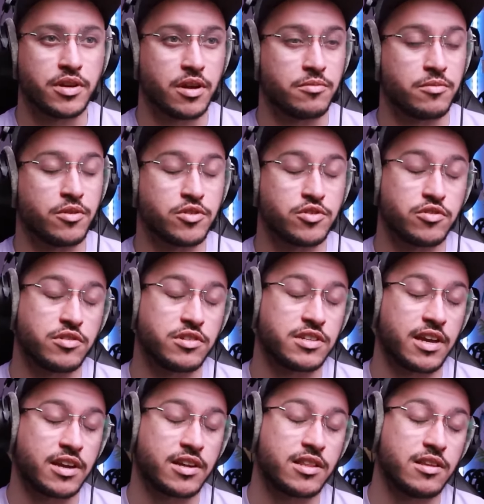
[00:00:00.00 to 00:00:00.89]
I'm not sure
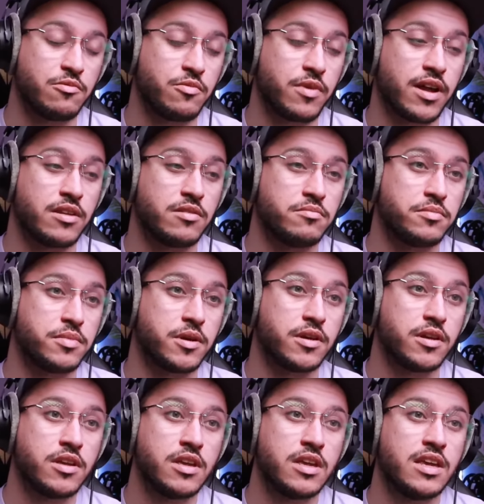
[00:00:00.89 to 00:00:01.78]
exactly when,
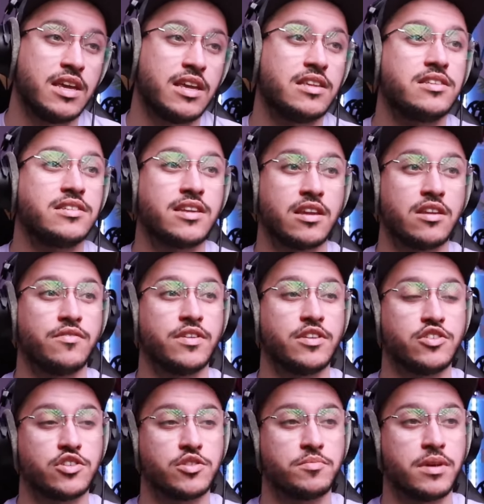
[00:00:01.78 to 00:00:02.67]
but instead of it
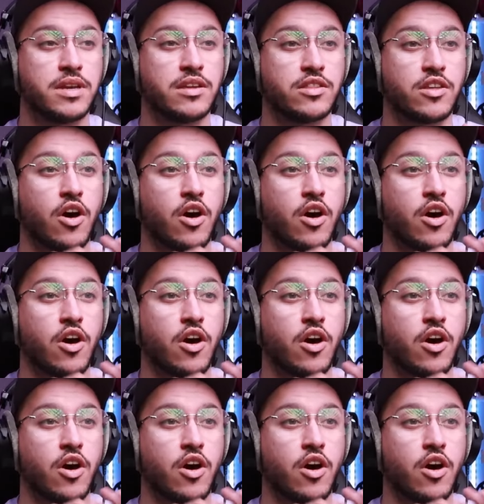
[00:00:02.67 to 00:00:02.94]
just being the